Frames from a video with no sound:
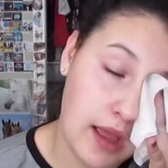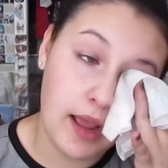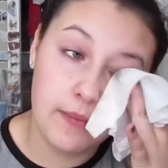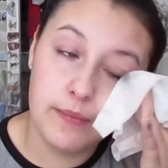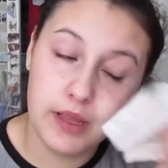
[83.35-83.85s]

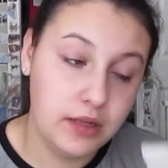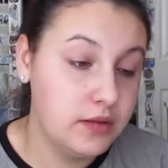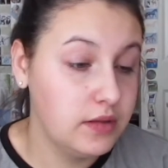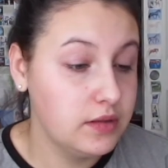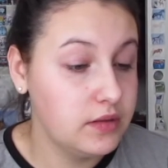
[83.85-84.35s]
I've
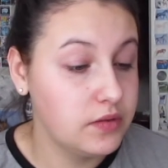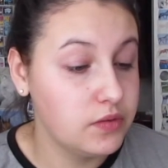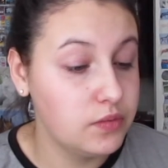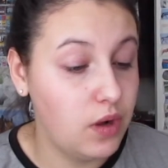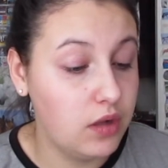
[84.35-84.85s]
been
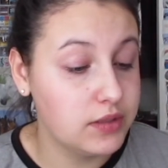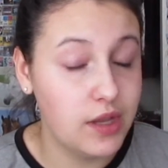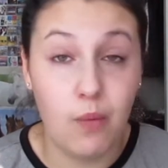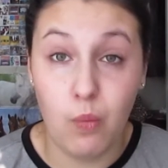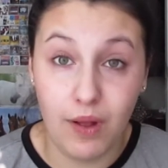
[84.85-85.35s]
to
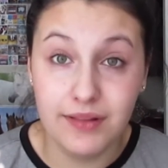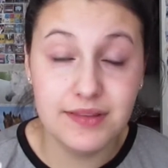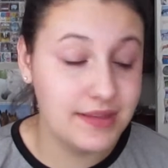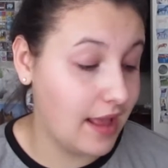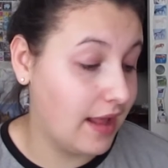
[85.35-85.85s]
Ulta
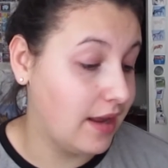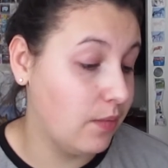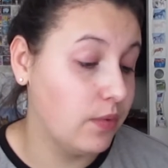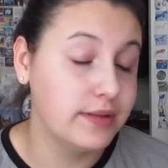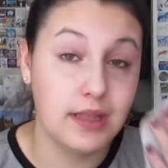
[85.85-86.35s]
once and
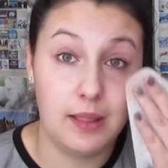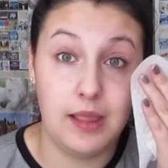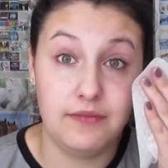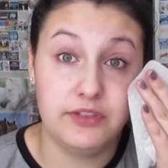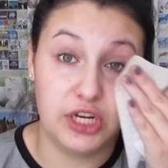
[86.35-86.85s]
it was a
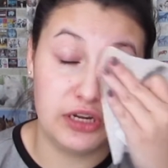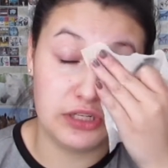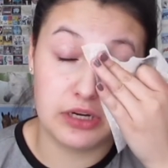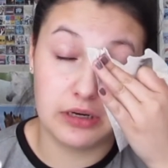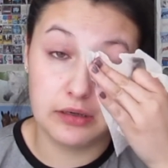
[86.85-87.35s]
life
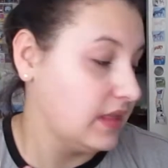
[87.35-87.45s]
changer.